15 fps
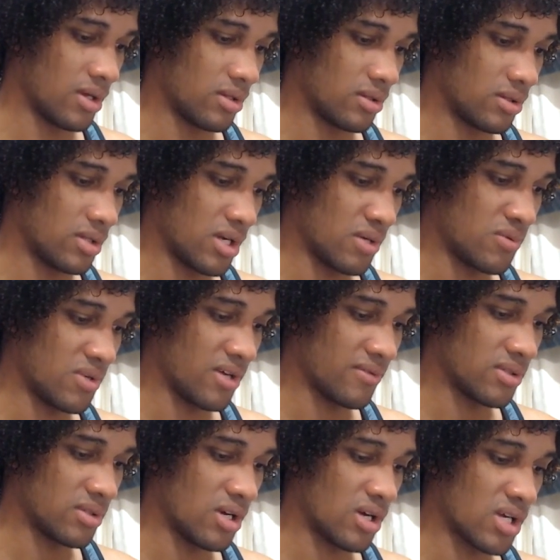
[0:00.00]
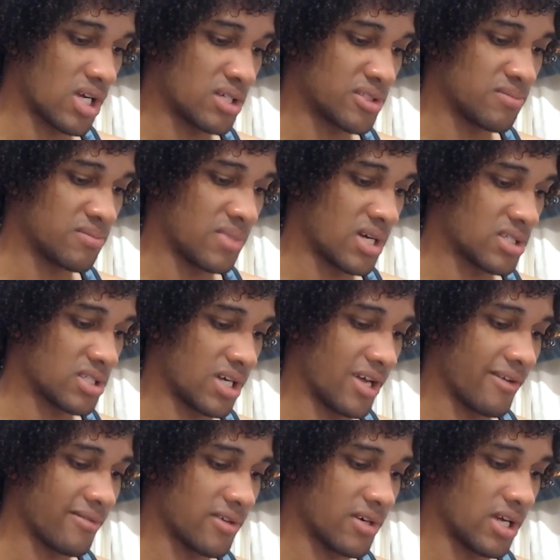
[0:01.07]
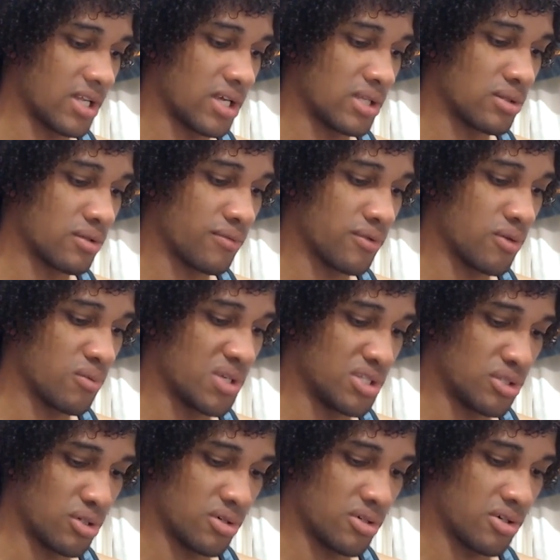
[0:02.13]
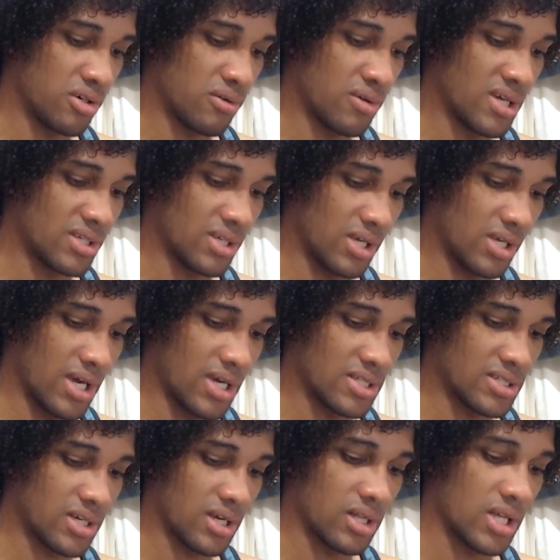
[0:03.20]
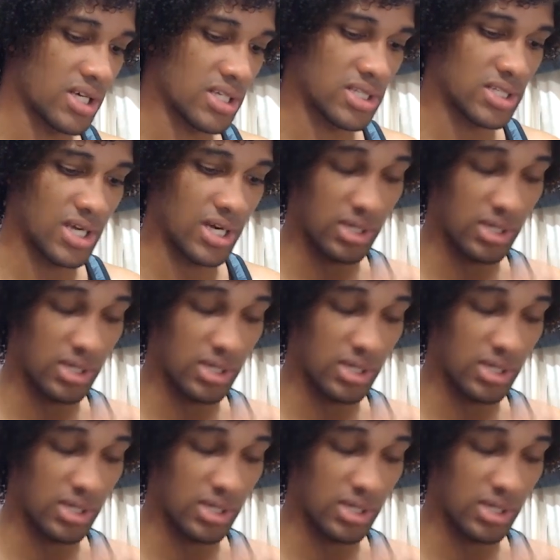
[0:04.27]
Then we have a knockouts match after that interview with Jordan Grace against Alexia